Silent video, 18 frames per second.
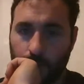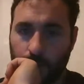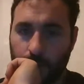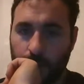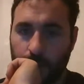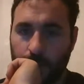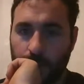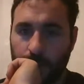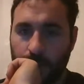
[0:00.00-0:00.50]

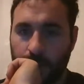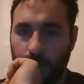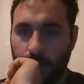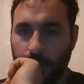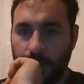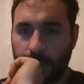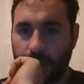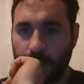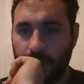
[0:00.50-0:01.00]
Okay, here
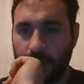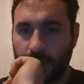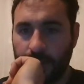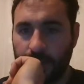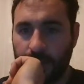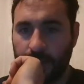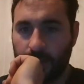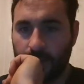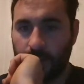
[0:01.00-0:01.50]
we are.
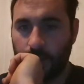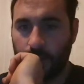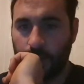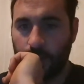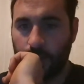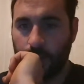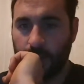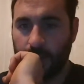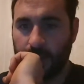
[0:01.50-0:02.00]

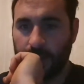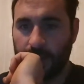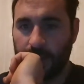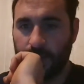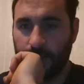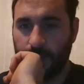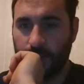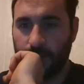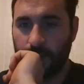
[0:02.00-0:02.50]
So
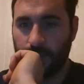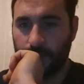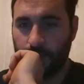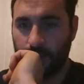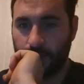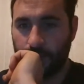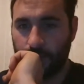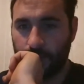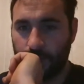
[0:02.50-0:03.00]
at
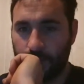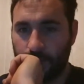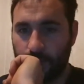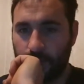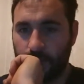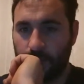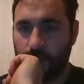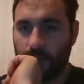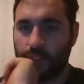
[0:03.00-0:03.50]

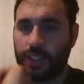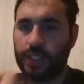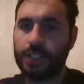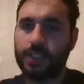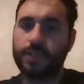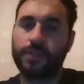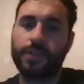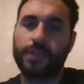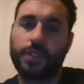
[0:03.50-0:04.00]

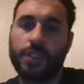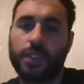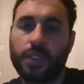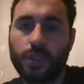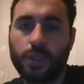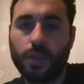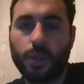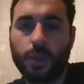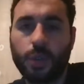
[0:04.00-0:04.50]

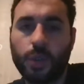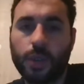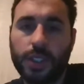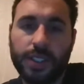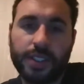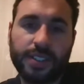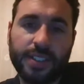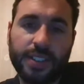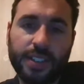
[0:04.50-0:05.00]
5.2, or
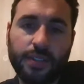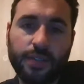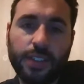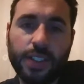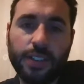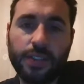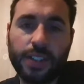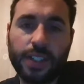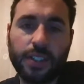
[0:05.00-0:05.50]
let's say at
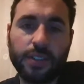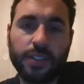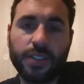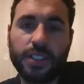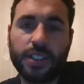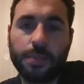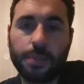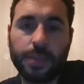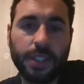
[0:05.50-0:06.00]
5,000
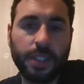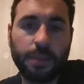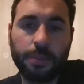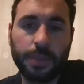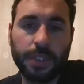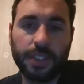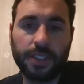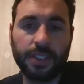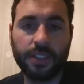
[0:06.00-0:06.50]
RPM,
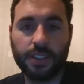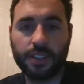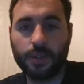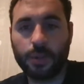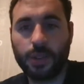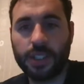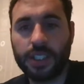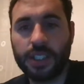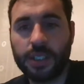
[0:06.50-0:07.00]
make it a
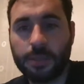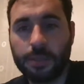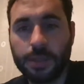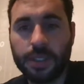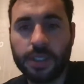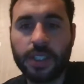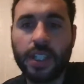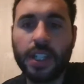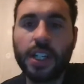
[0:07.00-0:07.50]
square
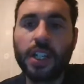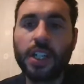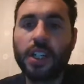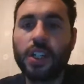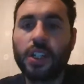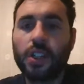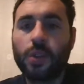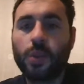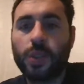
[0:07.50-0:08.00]
number,
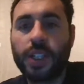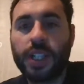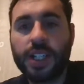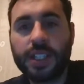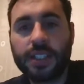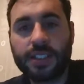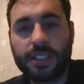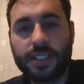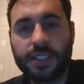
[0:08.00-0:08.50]
we
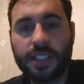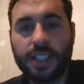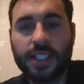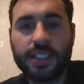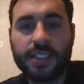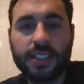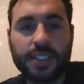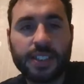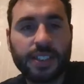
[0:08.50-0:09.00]
got
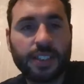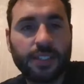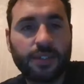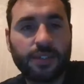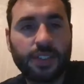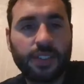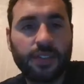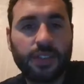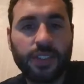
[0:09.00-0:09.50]

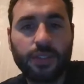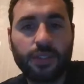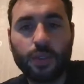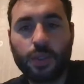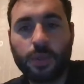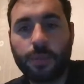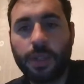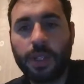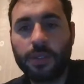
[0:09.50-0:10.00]
150
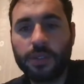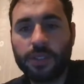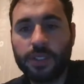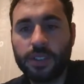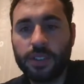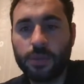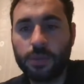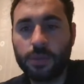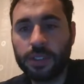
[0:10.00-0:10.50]
foot-pounds
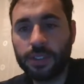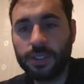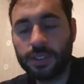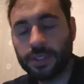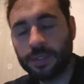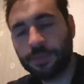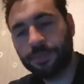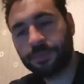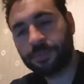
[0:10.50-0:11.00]
at wheels.